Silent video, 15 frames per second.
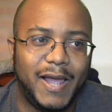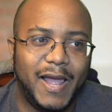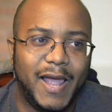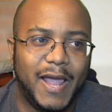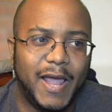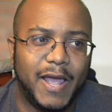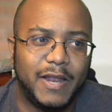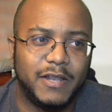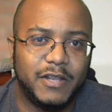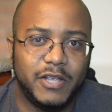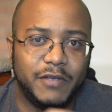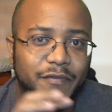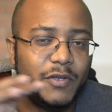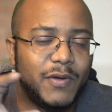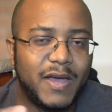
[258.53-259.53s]
And
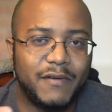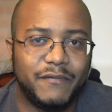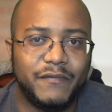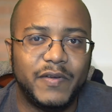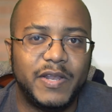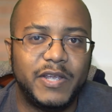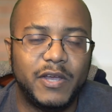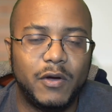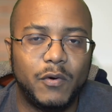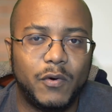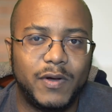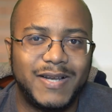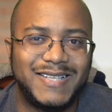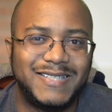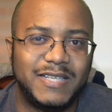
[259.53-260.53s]
if you have video
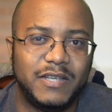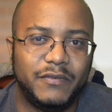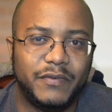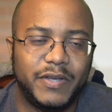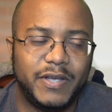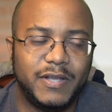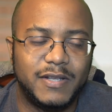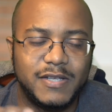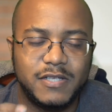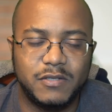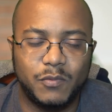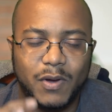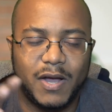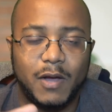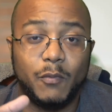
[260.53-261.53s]
on a TV, this is
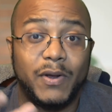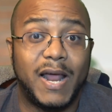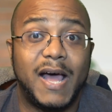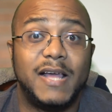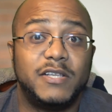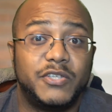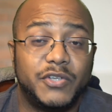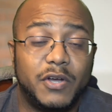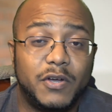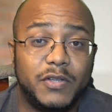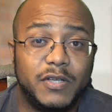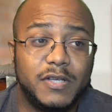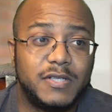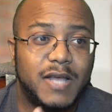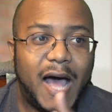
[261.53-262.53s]
why when I install
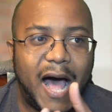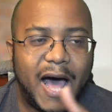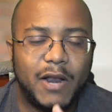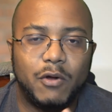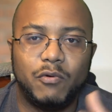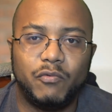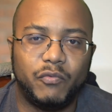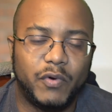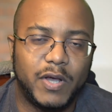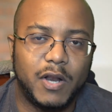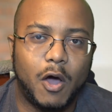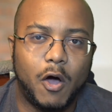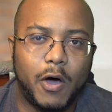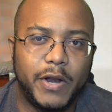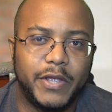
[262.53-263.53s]
this, I don't run
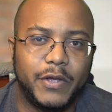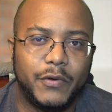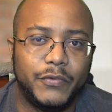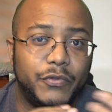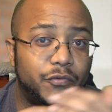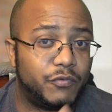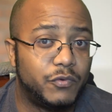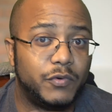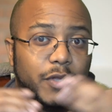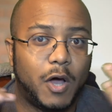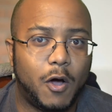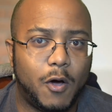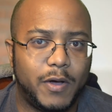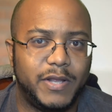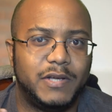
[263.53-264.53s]
audio through the
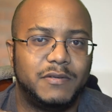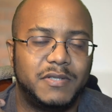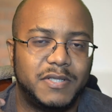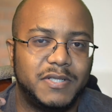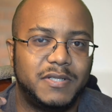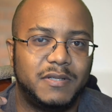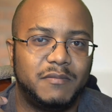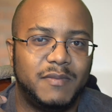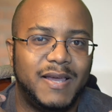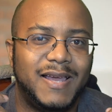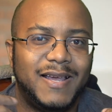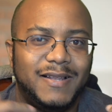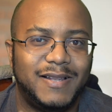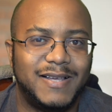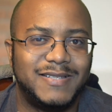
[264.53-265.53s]
audio system
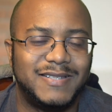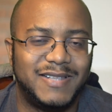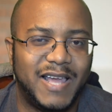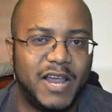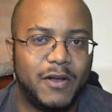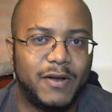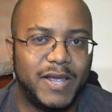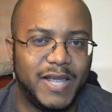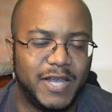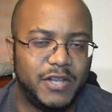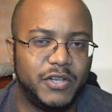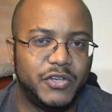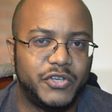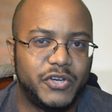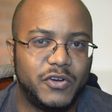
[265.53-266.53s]
that's there in
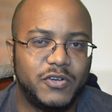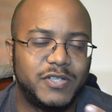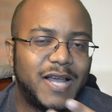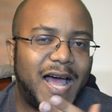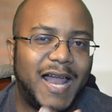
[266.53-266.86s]
the church.